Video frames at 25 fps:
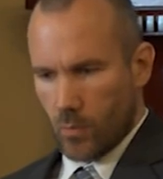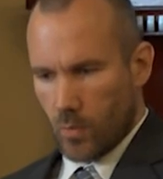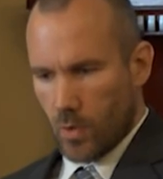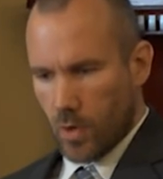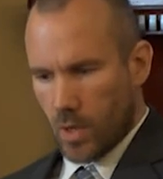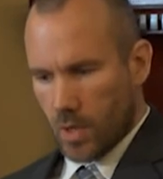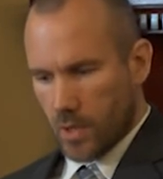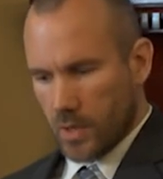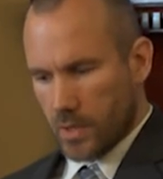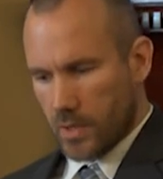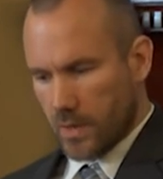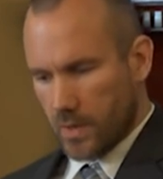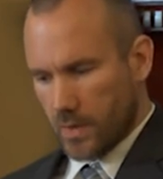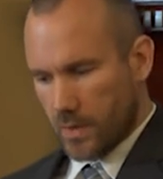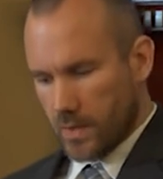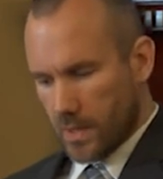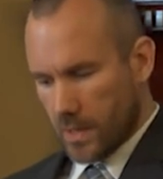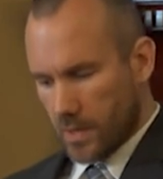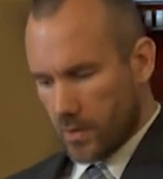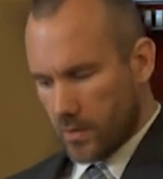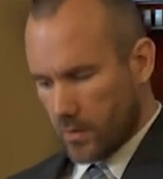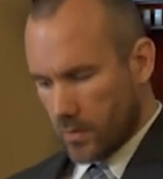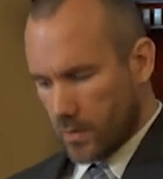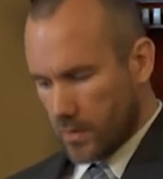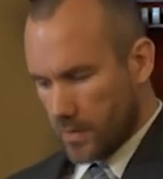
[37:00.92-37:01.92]
washed,
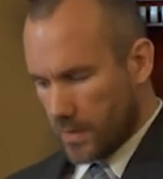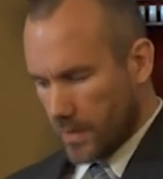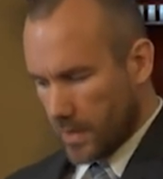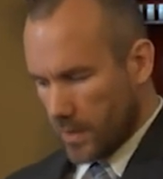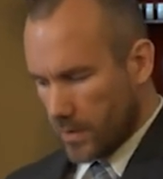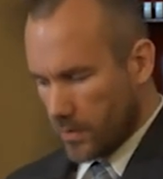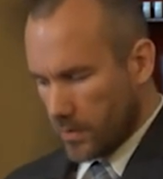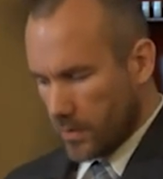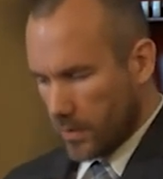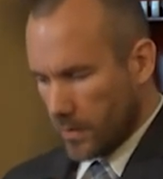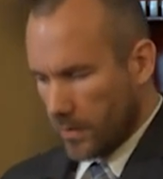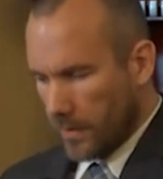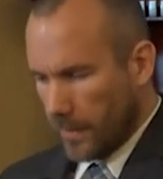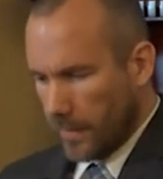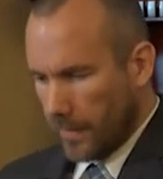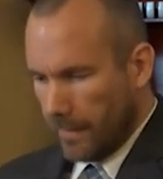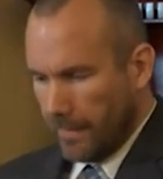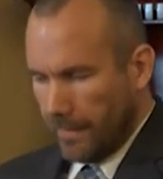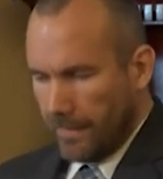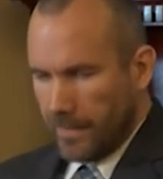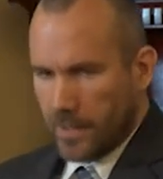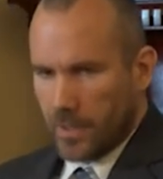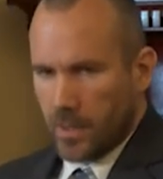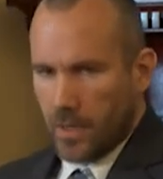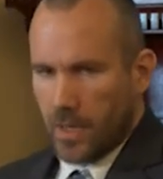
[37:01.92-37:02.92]
etc., etc.
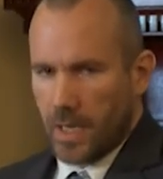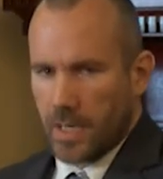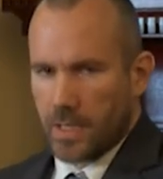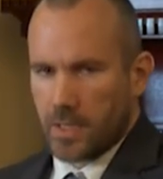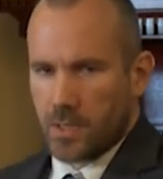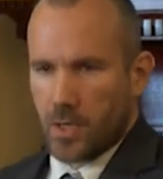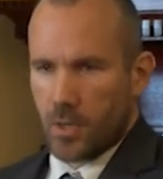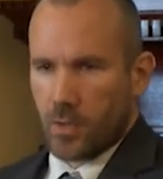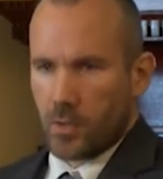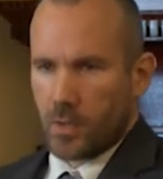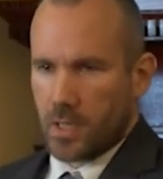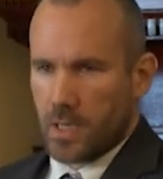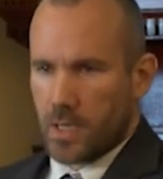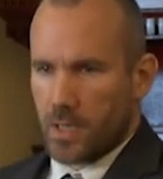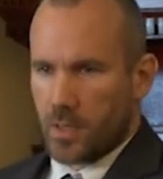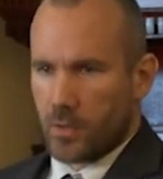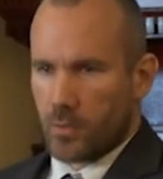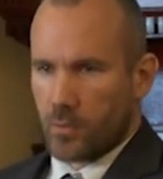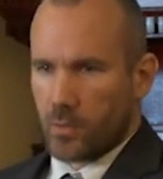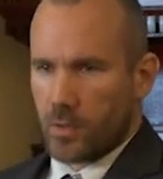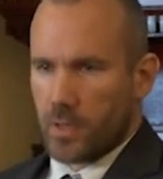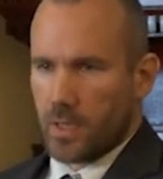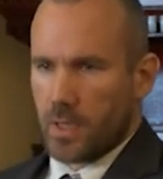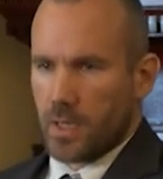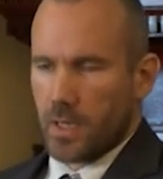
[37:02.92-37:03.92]
Now, I totally
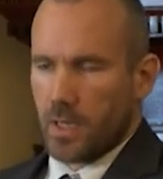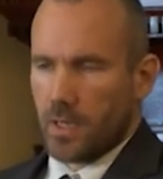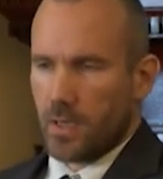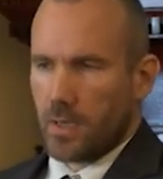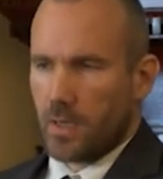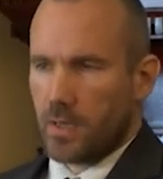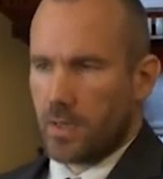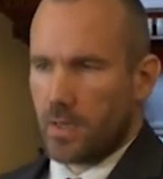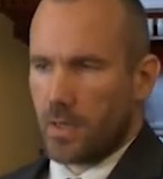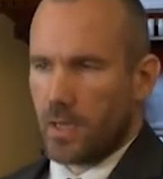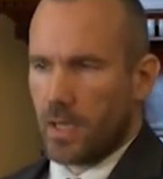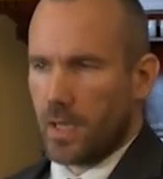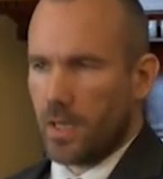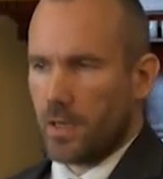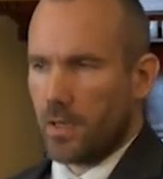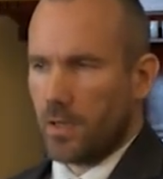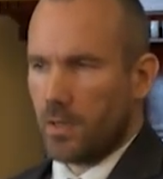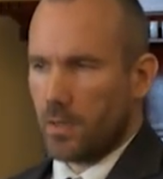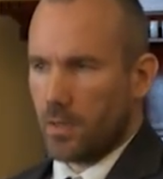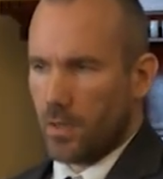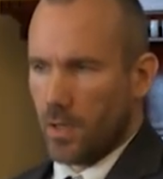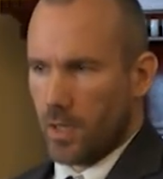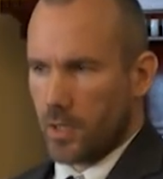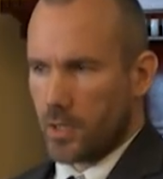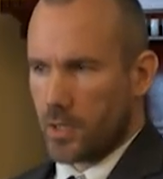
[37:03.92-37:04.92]
agree
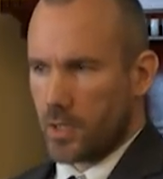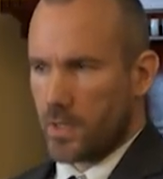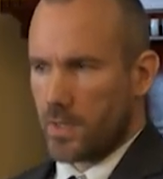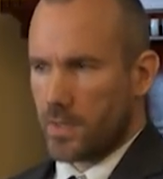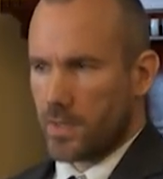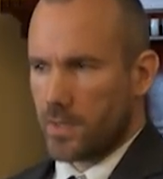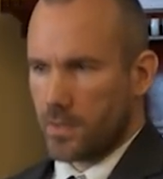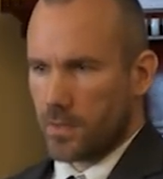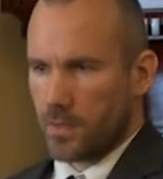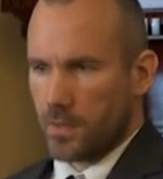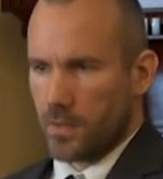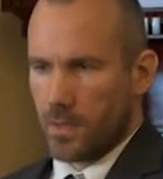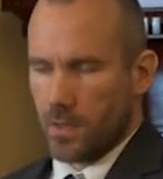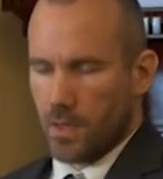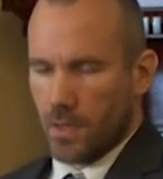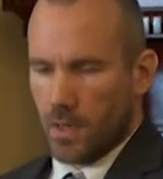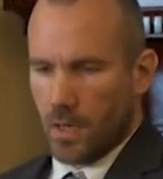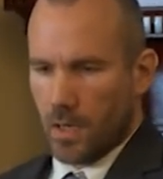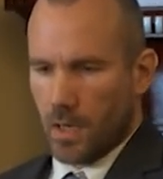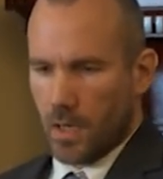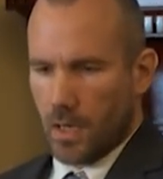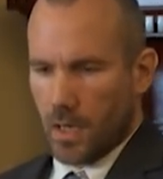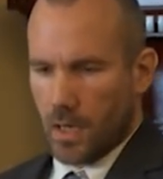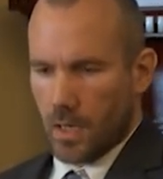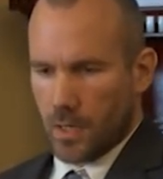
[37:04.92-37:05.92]
that lodges
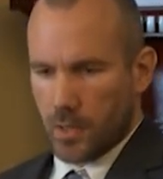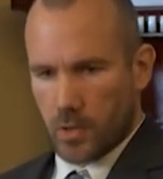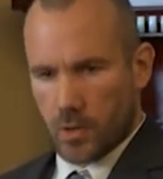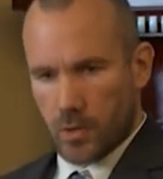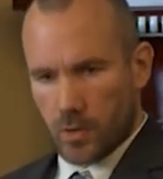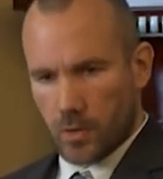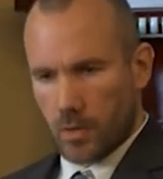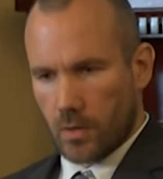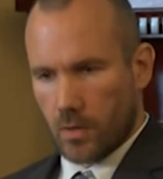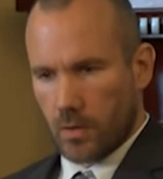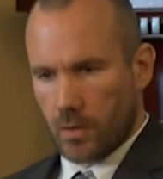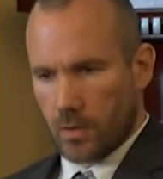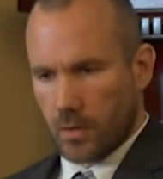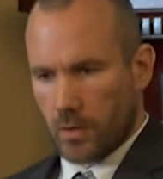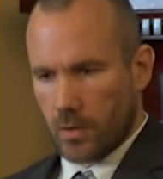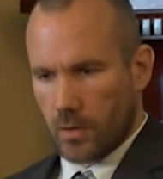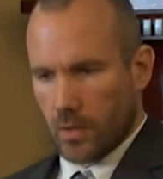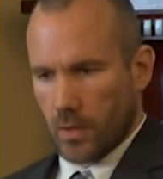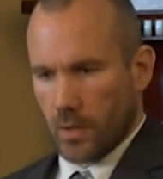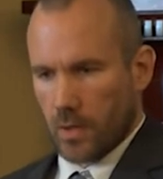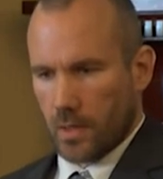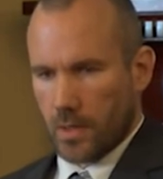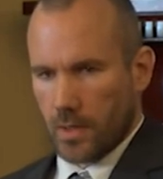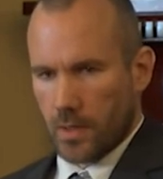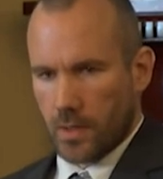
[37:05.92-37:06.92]
should look
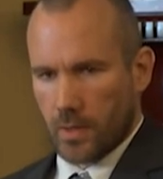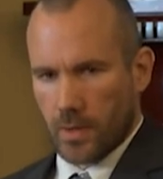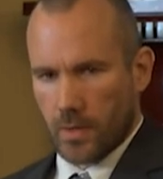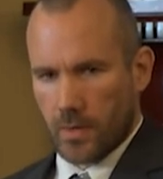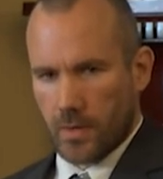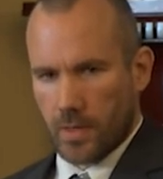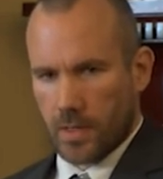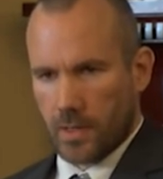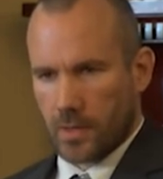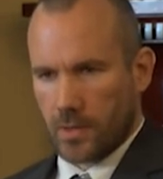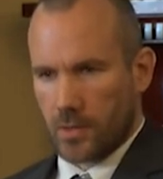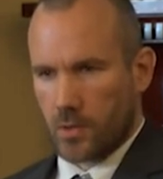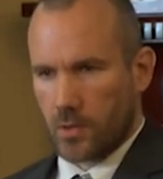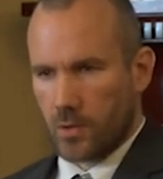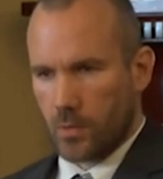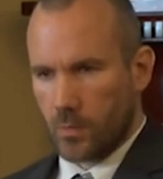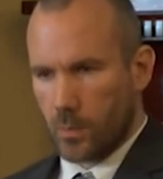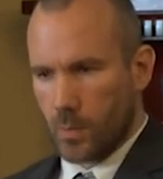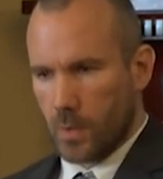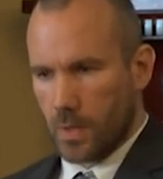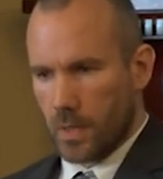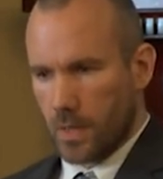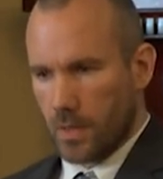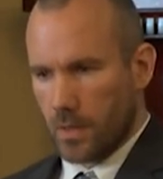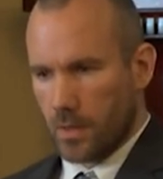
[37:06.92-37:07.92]
good and that things
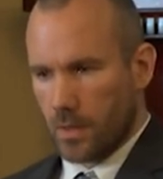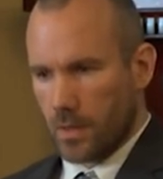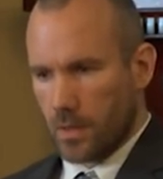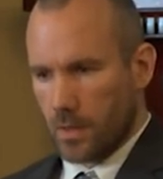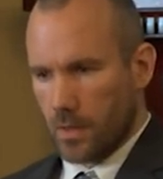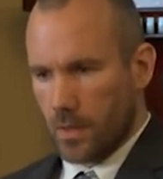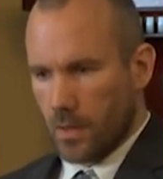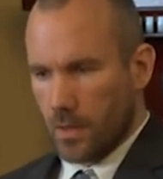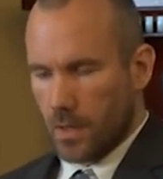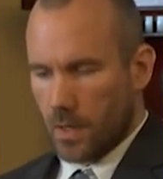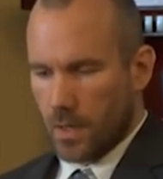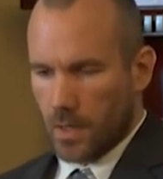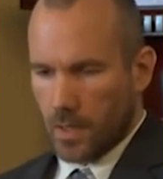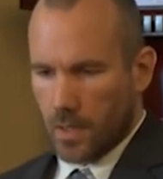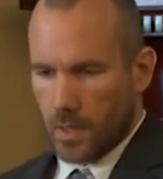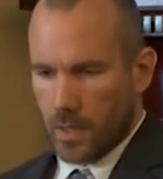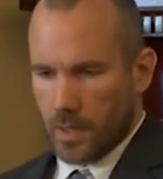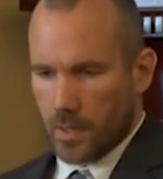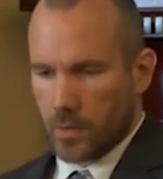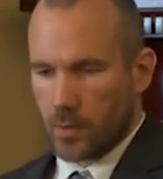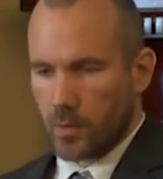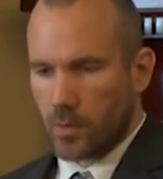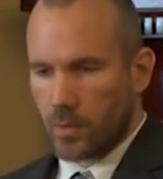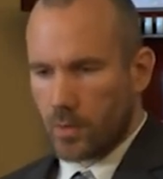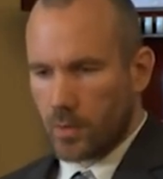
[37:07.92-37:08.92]
should be
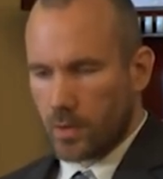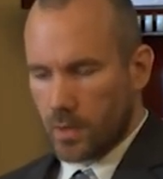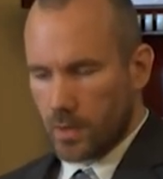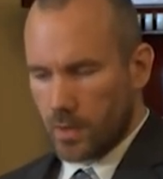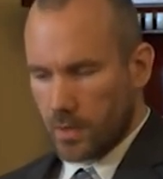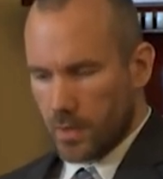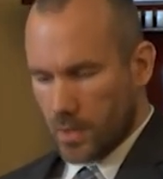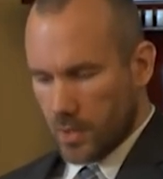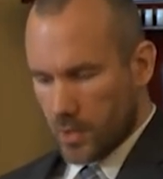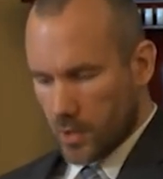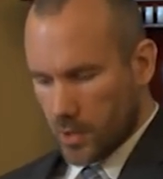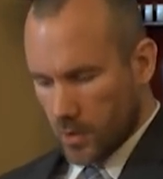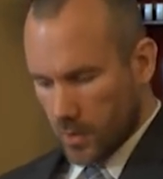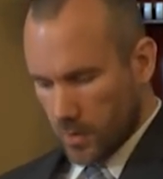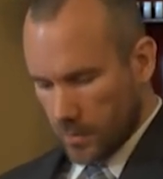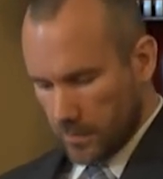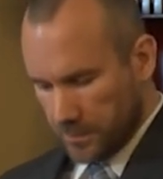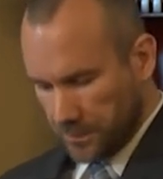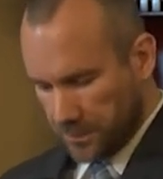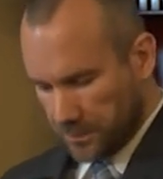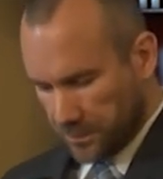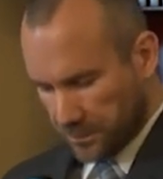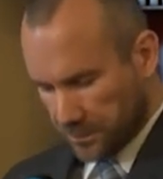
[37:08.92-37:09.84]
in good condition.